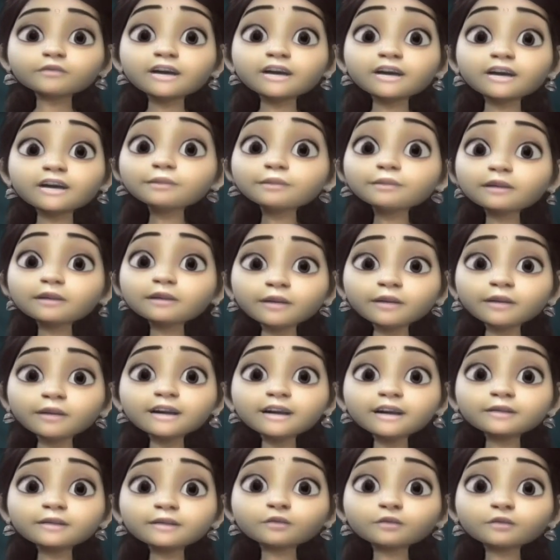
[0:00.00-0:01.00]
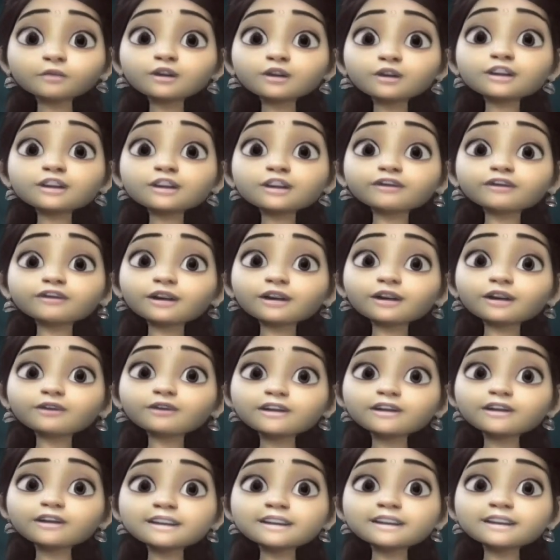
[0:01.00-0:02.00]
Keep in mind, most of the
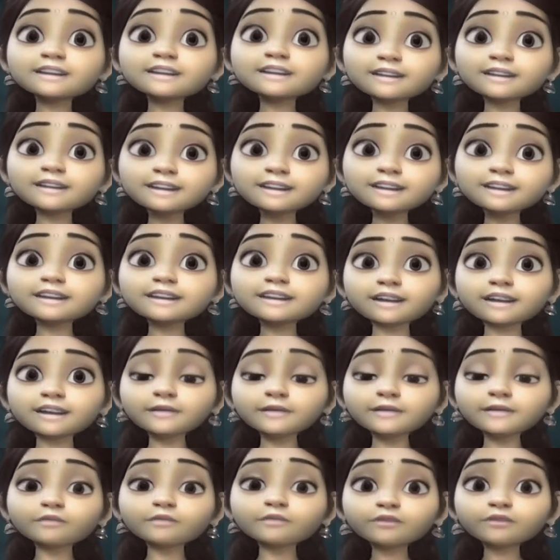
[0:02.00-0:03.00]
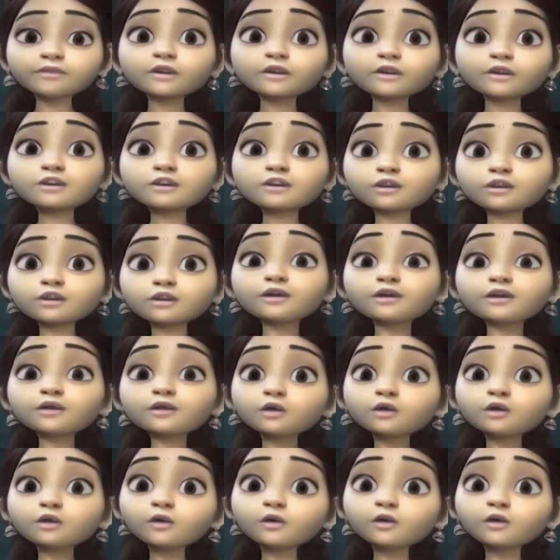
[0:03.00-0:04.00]
universities need GRE. So
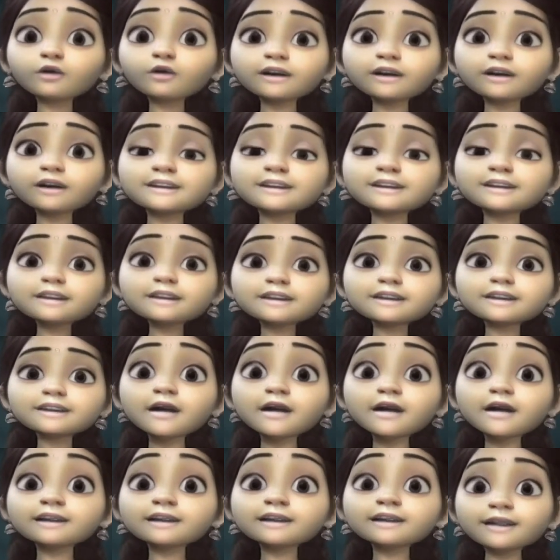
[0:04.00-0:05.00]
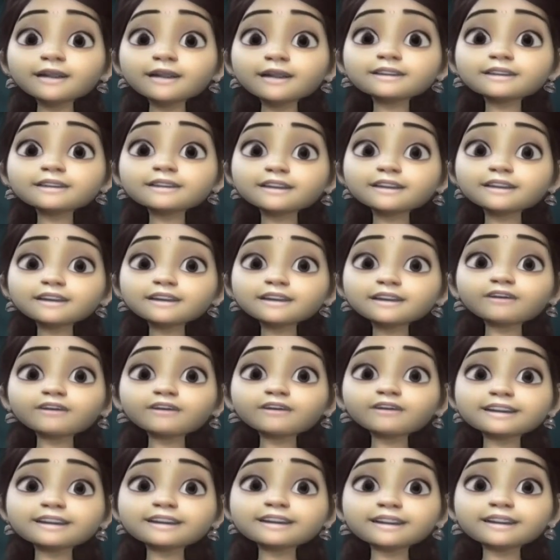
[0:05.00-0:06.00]
do more research and take decision
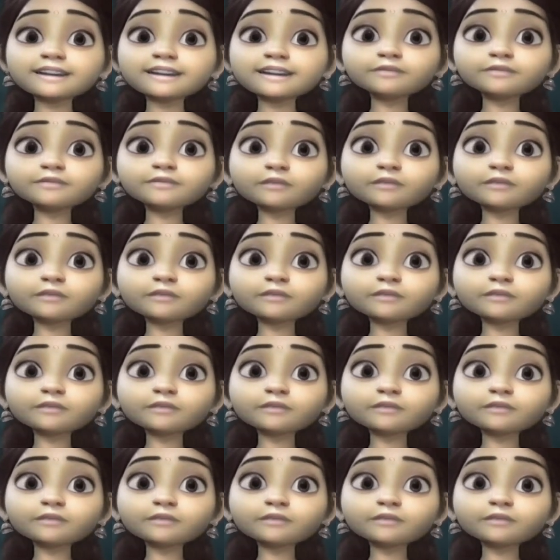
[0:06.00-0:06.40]
wisely.